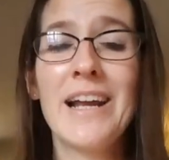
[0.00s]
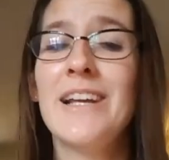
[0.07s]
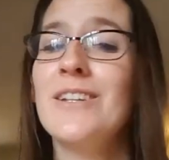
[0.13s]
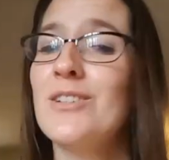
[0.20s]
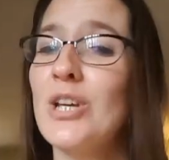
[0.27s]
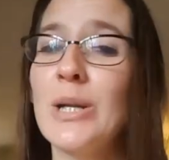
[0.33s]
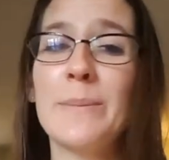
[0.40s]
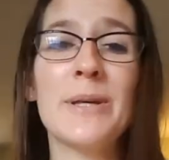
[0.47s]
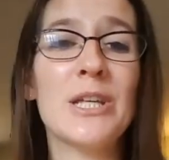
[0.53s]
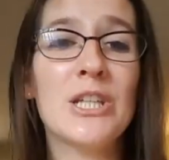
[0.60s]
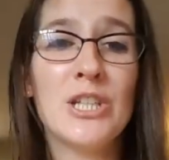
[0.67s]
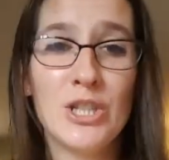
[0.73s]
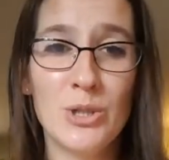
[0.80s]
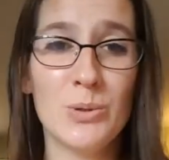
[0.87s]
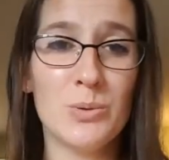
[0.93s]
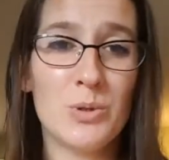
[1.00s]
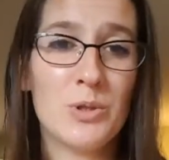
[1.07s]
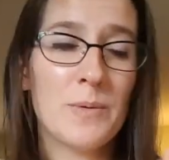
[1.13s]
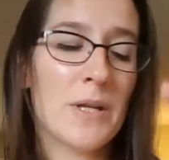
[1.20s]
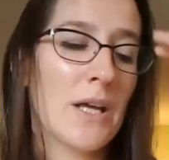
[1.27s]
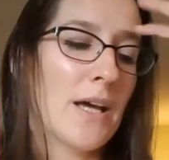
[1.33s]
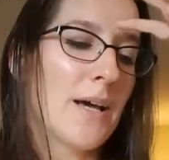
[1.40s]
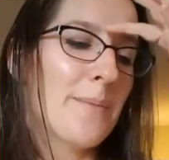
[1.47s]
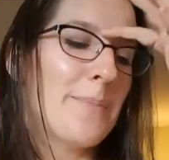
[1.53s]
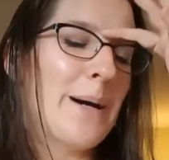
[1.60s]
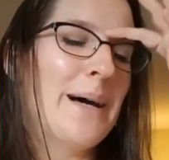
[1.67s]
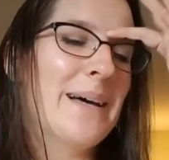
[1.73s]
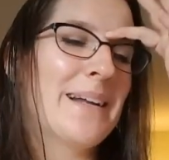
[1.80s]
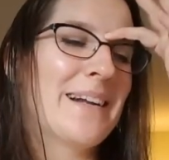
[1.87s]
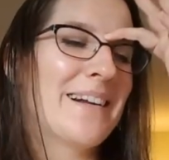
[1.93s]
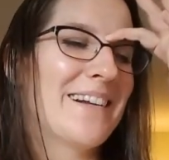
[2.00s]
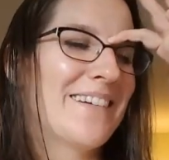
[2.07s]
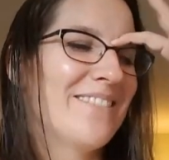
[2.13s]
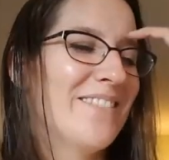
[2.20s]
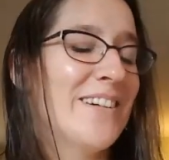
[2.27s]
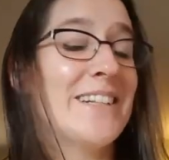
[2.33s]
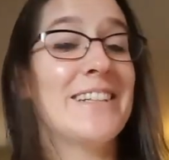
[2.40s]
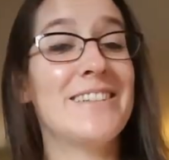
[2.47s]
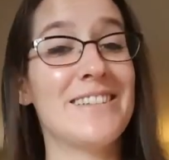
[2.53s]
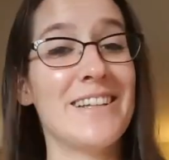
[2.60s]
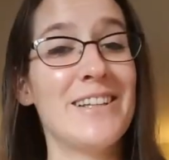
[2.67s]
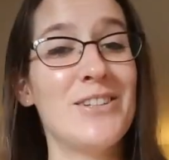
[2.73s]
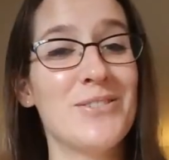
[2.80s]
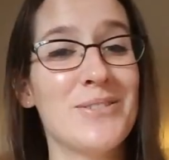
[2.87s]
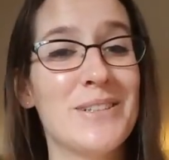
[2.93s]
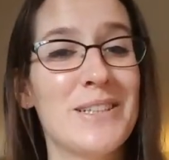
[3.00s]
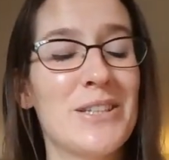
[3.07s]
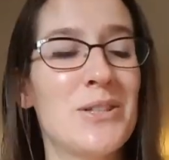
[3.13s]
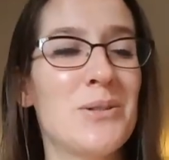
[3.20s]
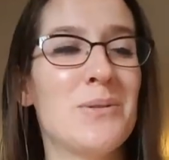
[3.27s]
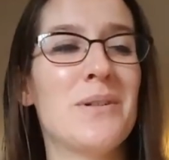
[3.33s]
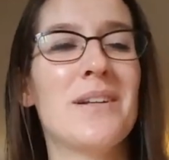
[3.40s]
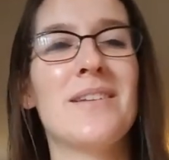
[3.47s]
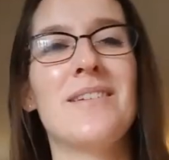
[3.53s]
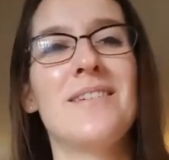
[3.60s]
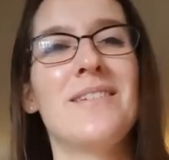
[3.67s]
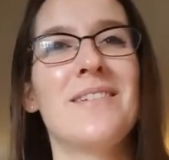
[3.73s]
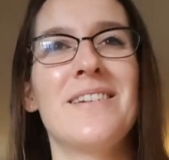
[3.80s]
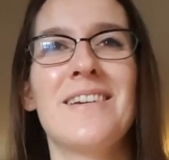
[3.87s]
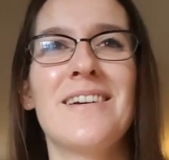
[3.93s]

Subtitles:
He's going to be huge. But he's really cute. And